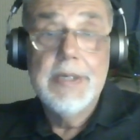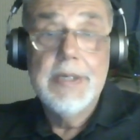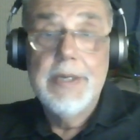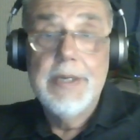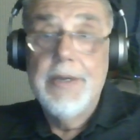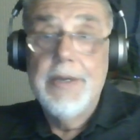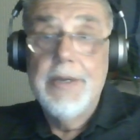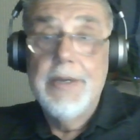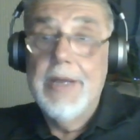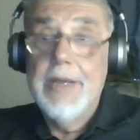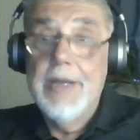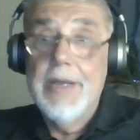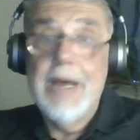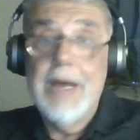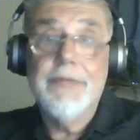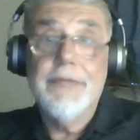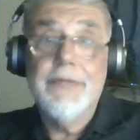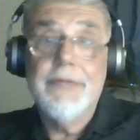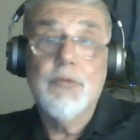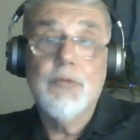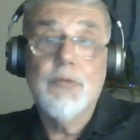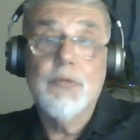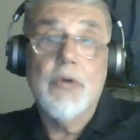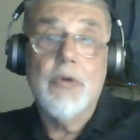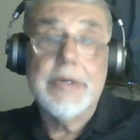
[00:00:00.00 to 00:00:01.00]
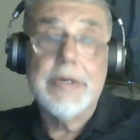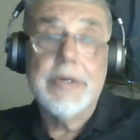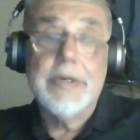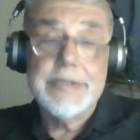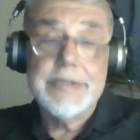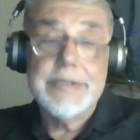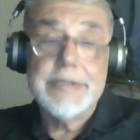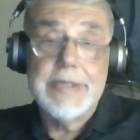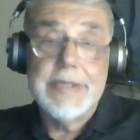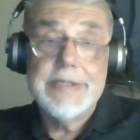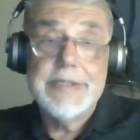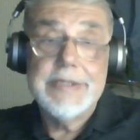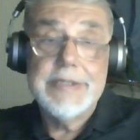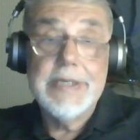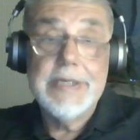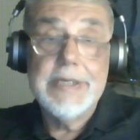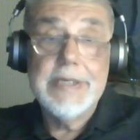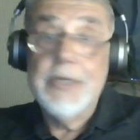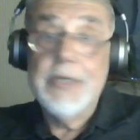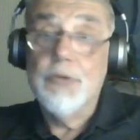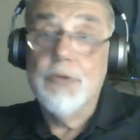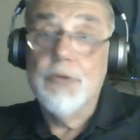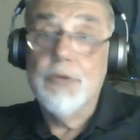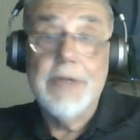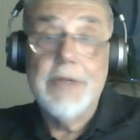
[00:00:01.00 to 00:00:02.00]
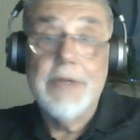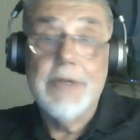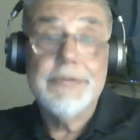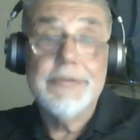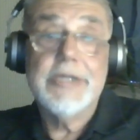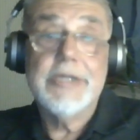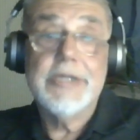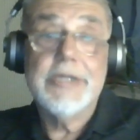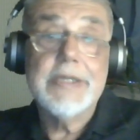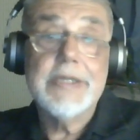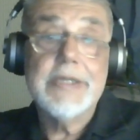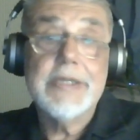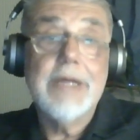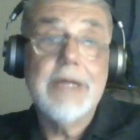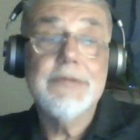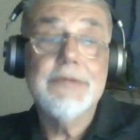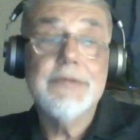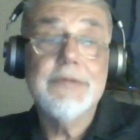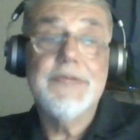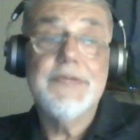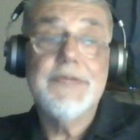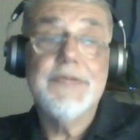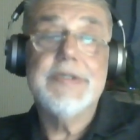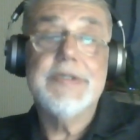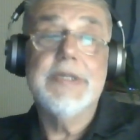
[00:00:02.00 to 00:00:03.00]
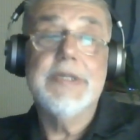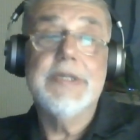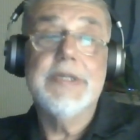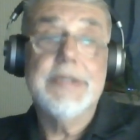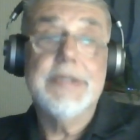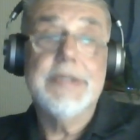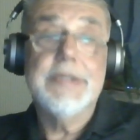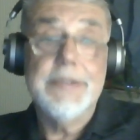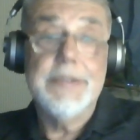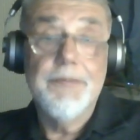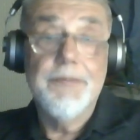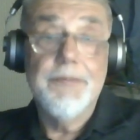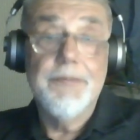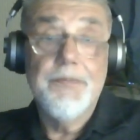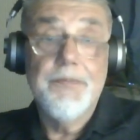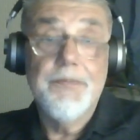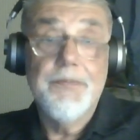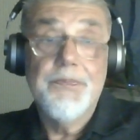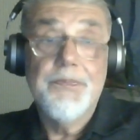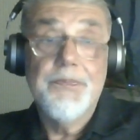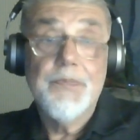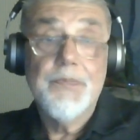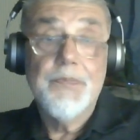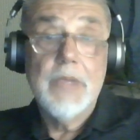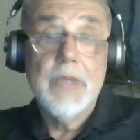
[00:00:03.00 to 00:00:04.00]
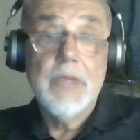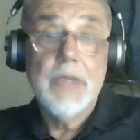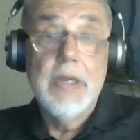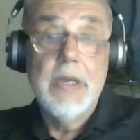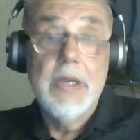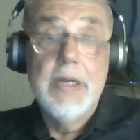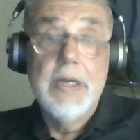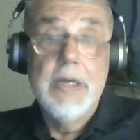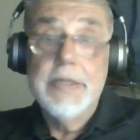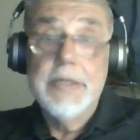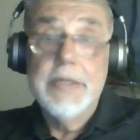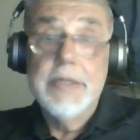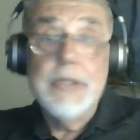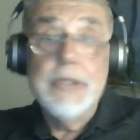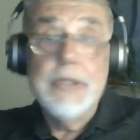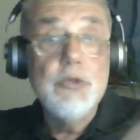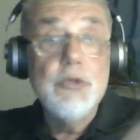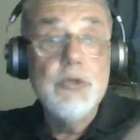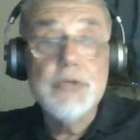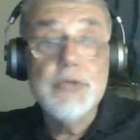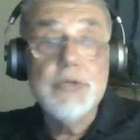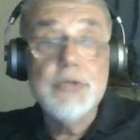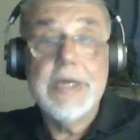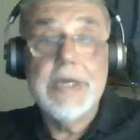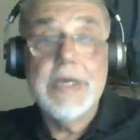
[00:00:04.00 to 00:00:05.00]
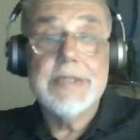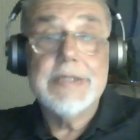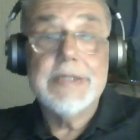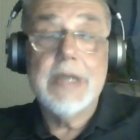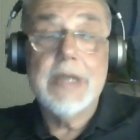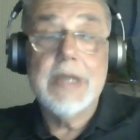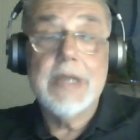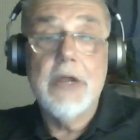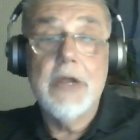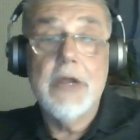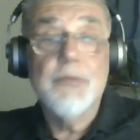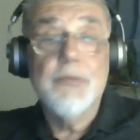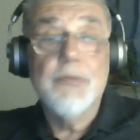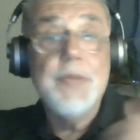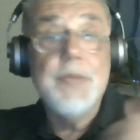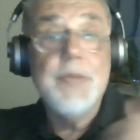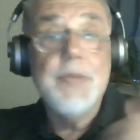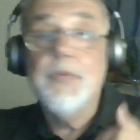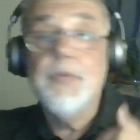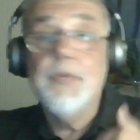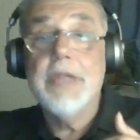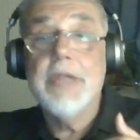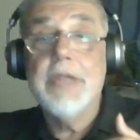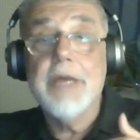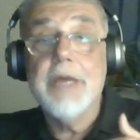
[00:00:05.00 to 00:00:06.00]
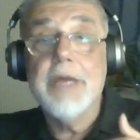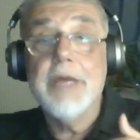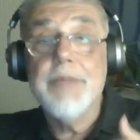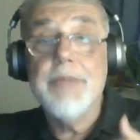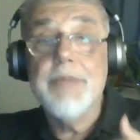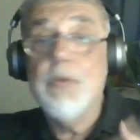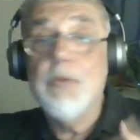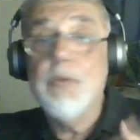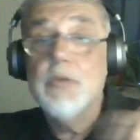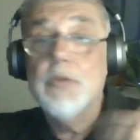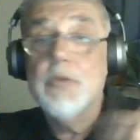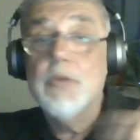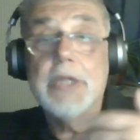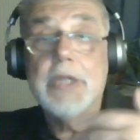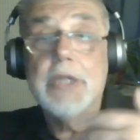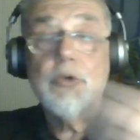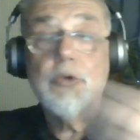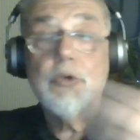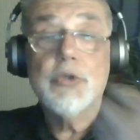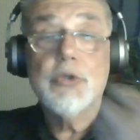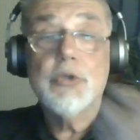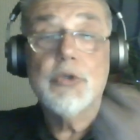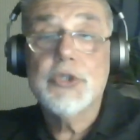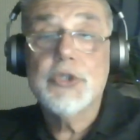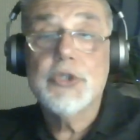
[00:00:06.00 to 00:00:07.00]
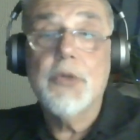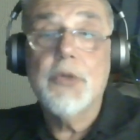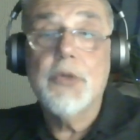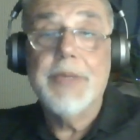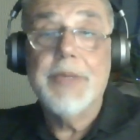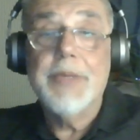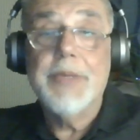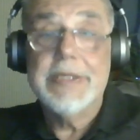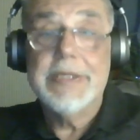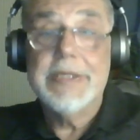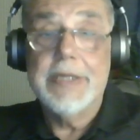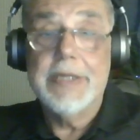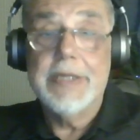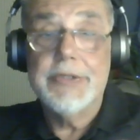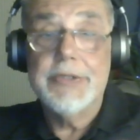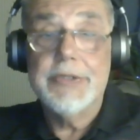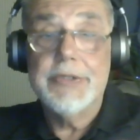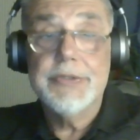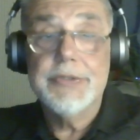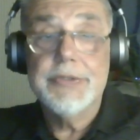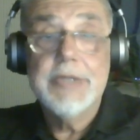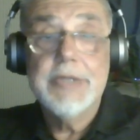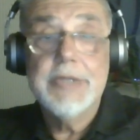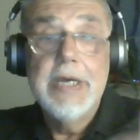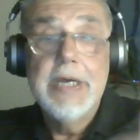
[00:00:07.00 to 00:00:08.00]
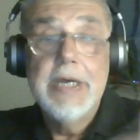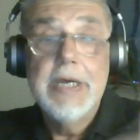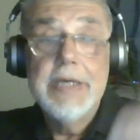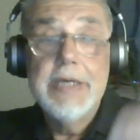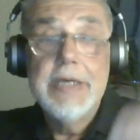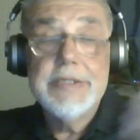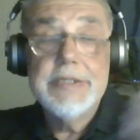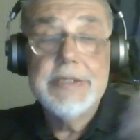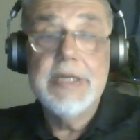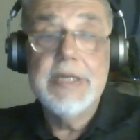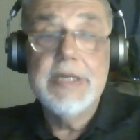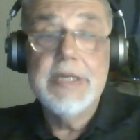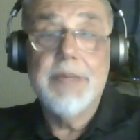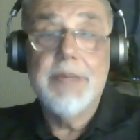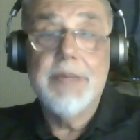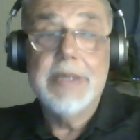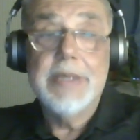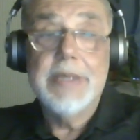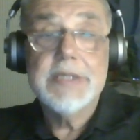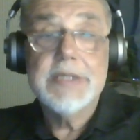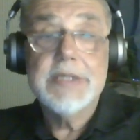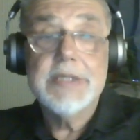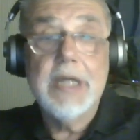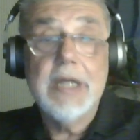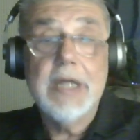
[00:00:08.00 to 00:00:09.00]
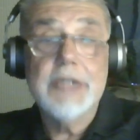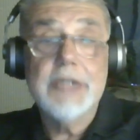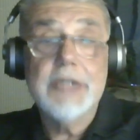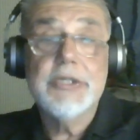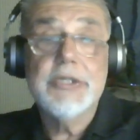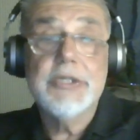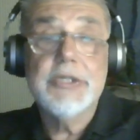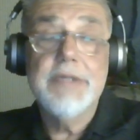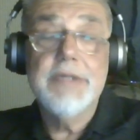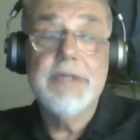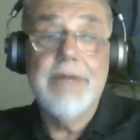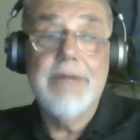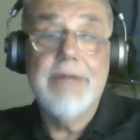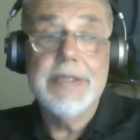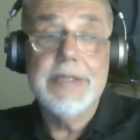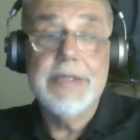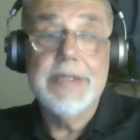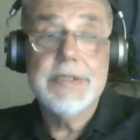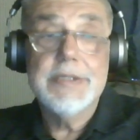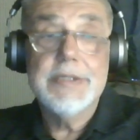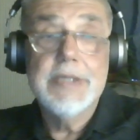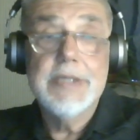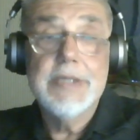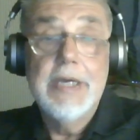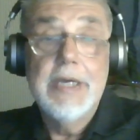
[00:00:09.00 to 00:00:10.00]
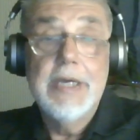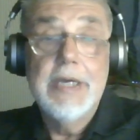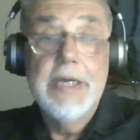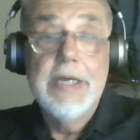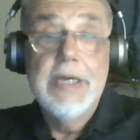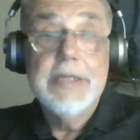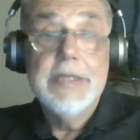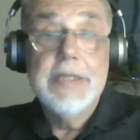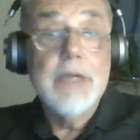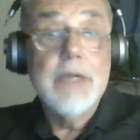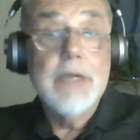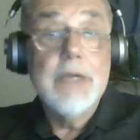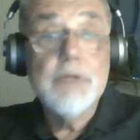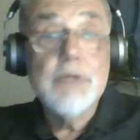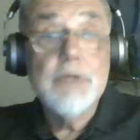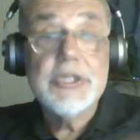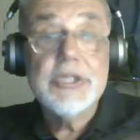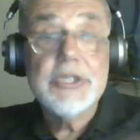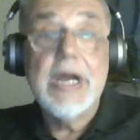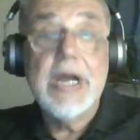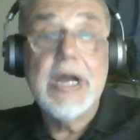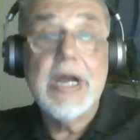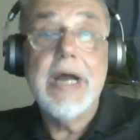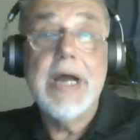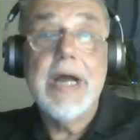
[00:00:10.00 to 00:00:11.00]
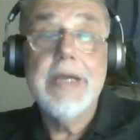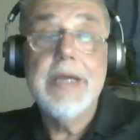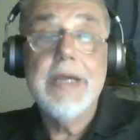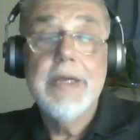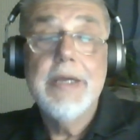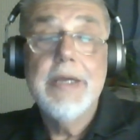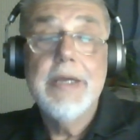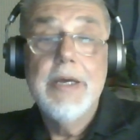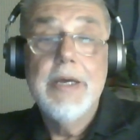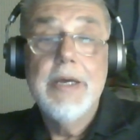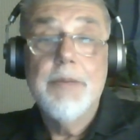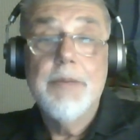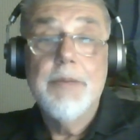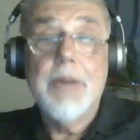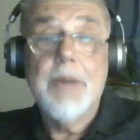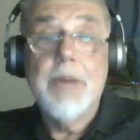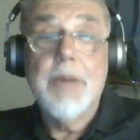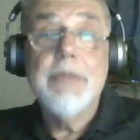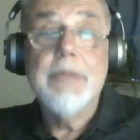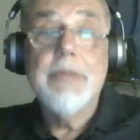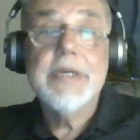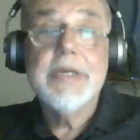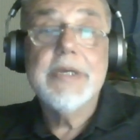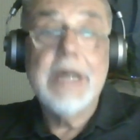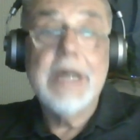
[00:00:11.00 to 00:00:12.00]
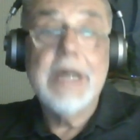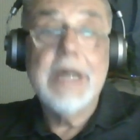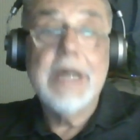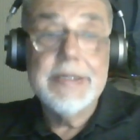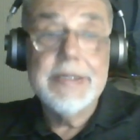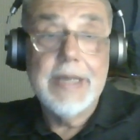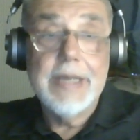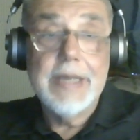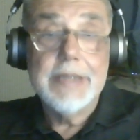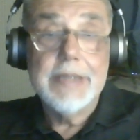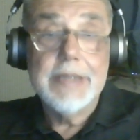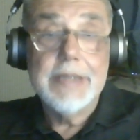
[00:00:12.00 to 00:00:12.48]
Half the workers are sick, you'll have to shut down the facility. The news gets around. People like me will not go to shopping centers, cinemas, cultural events. They will shy public contact.